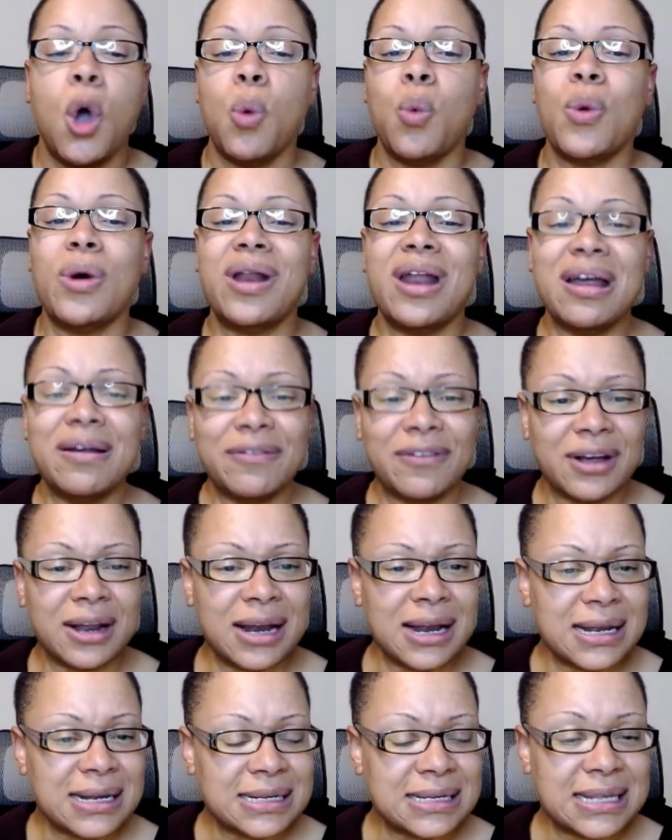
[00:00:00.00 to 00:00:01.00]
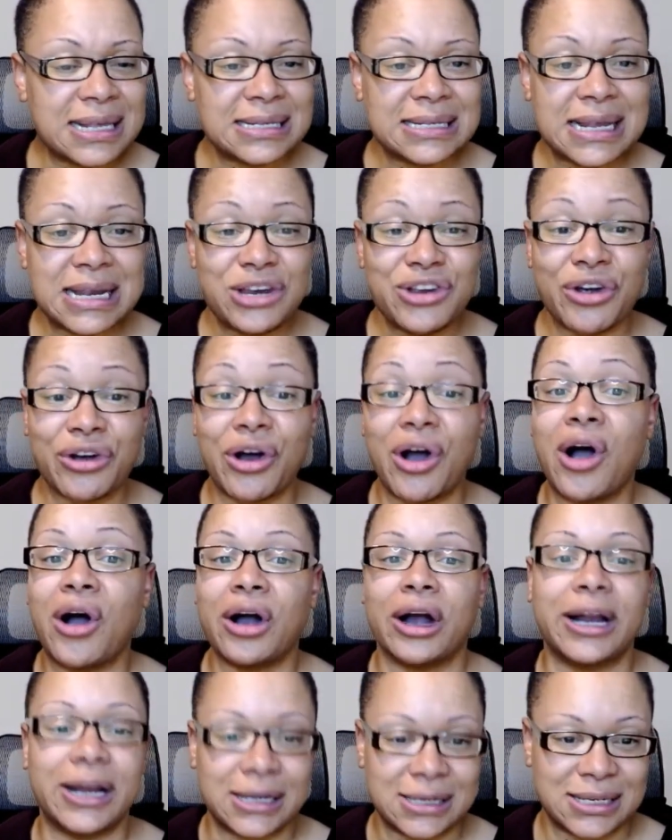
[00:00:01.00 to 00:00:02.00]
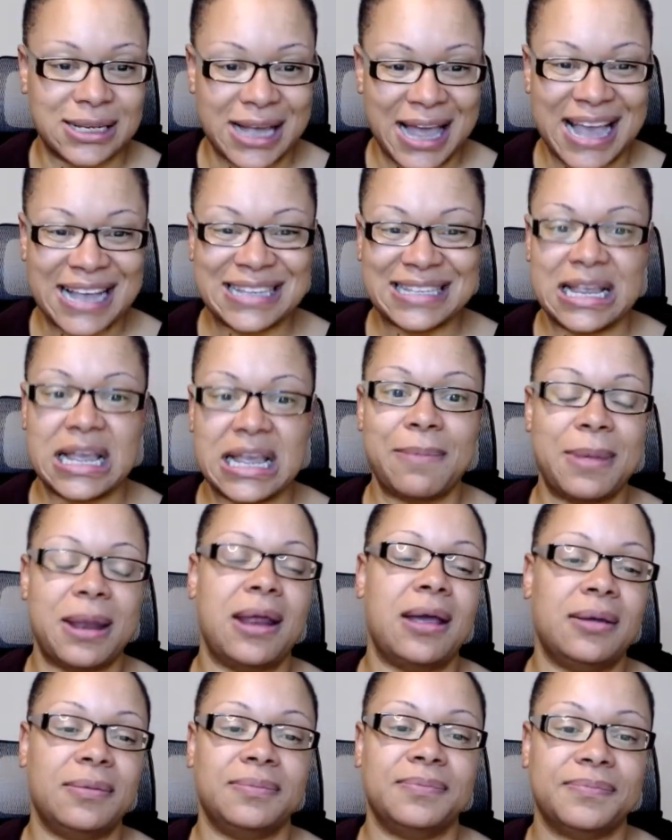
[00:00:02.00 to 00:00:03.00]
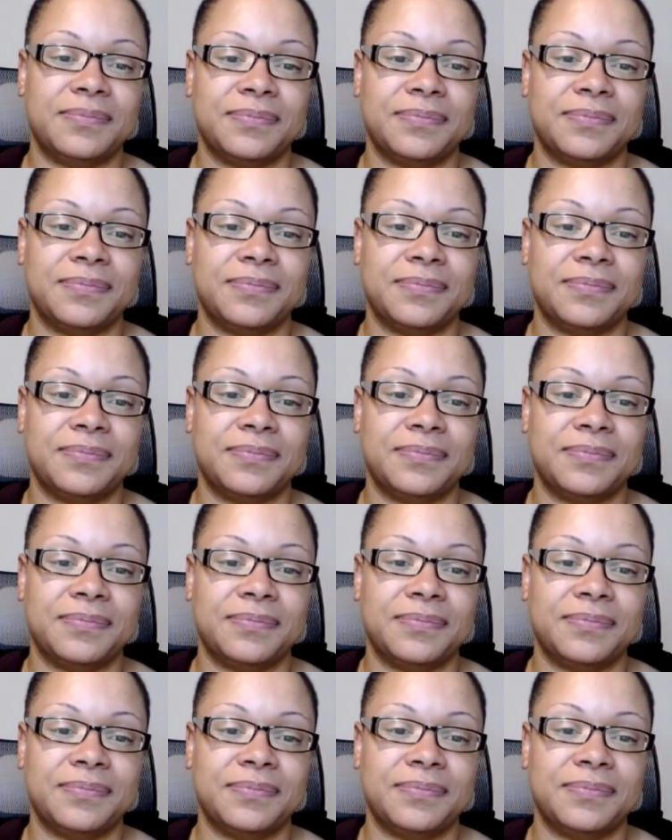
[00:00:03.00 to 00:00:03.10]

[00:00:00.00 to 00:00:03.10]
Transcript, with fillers: whatever it is that's in your heart, examine it